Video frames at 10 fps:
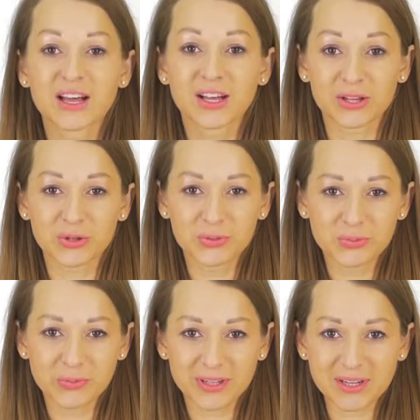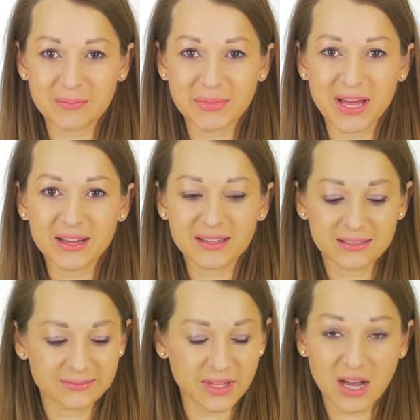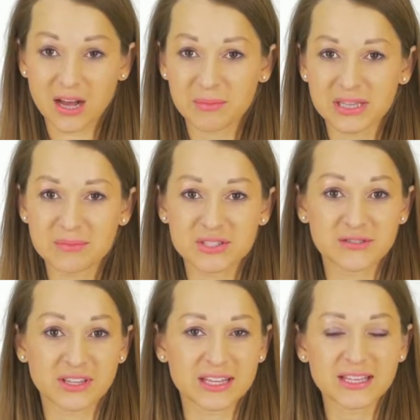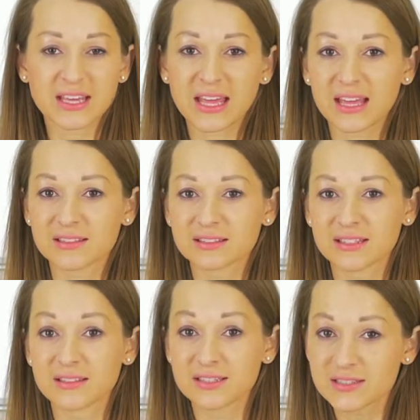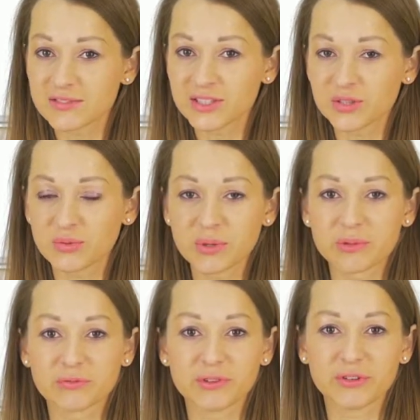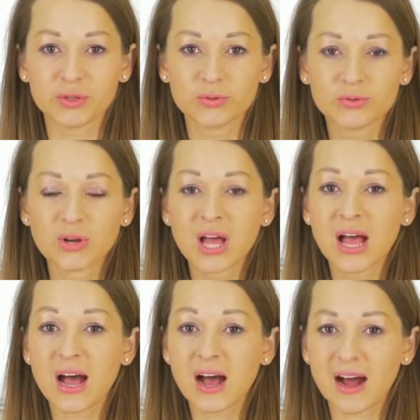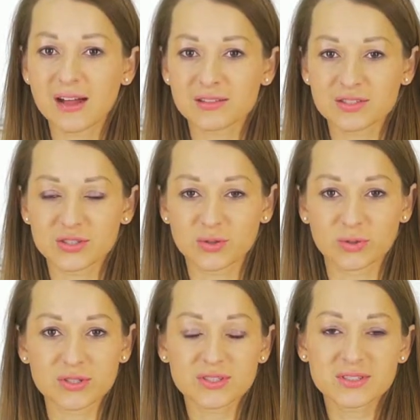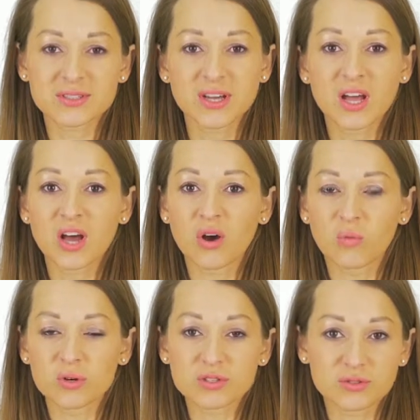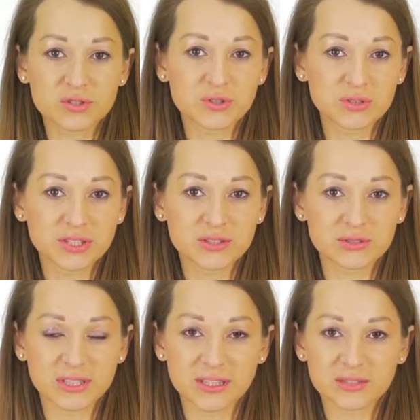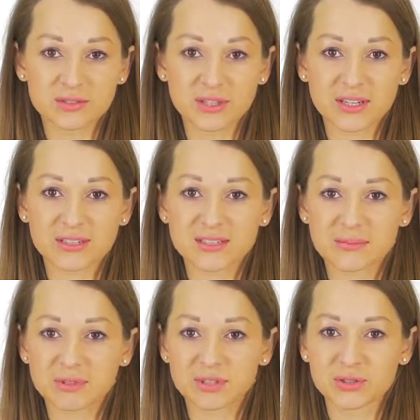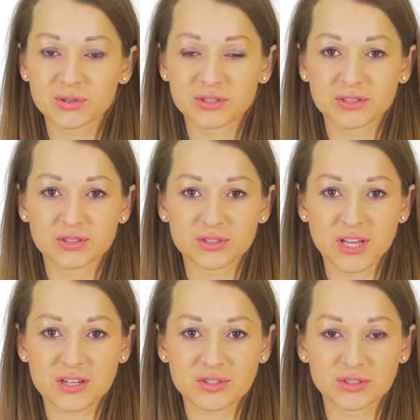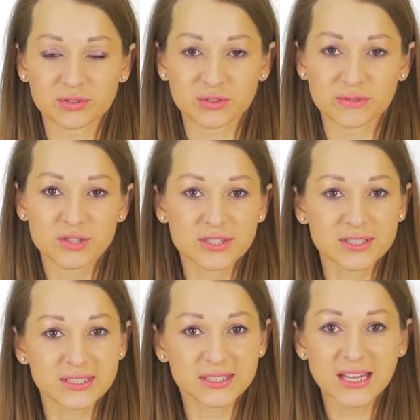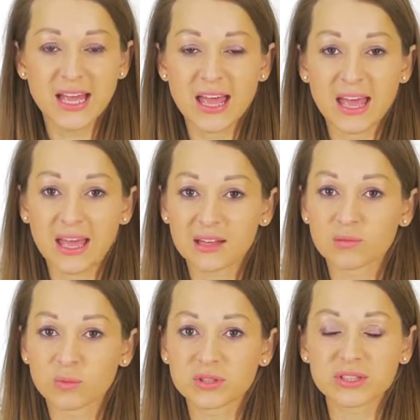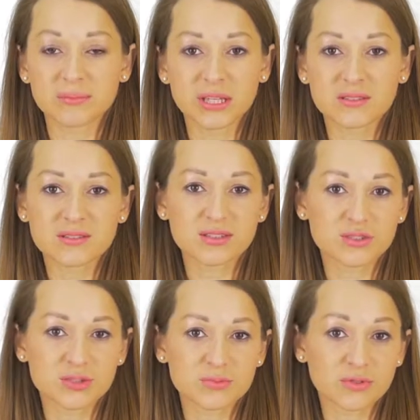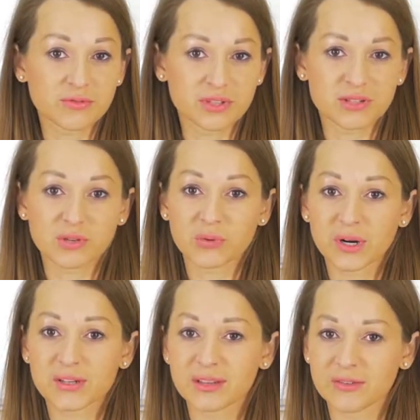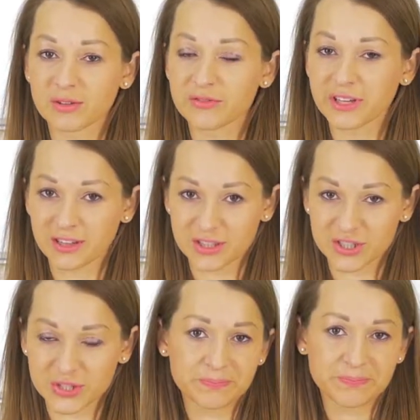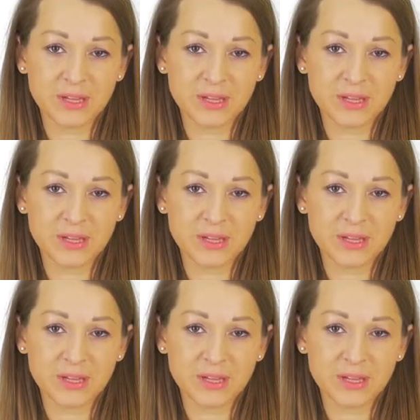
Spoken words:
Hello, welcome back. My name is Evgenia, and in this video we will review IELTS scores, what scores you need to get accepted to an international university, and what it means in terms of the required level of English.